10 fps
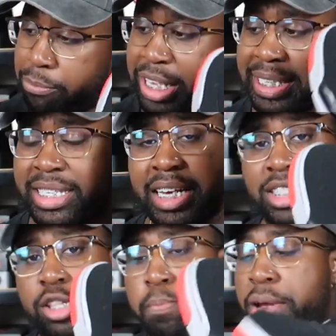This is
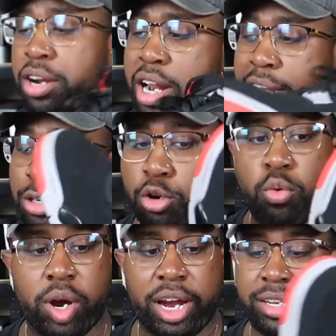actually the pair that I do
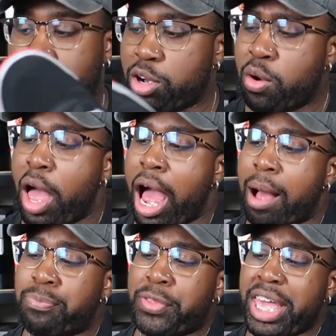wear. So,
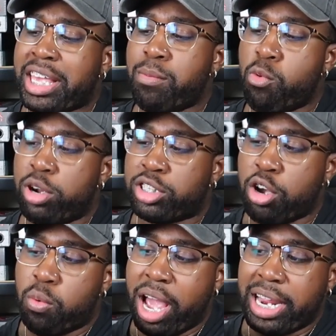I'm thinking more
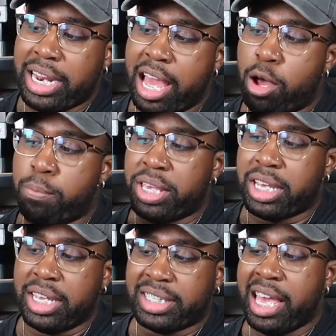so right now,
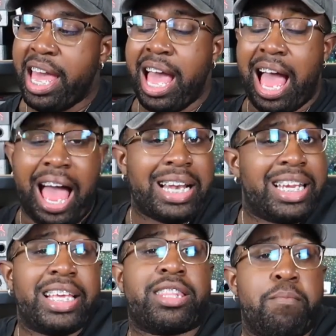because I
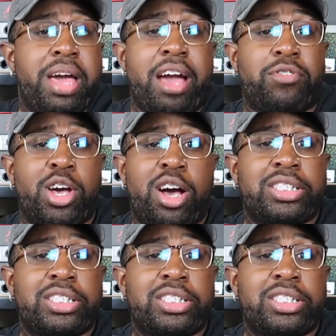did the math, y'all.